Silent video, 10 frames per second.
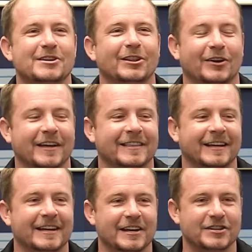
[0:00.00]
should look at the
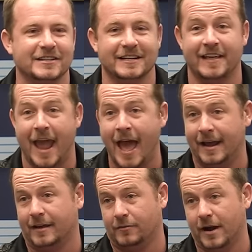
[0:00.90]
conditions in the
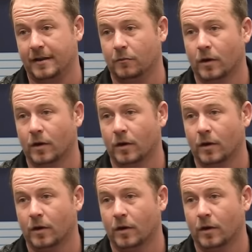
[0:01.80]
attic, right?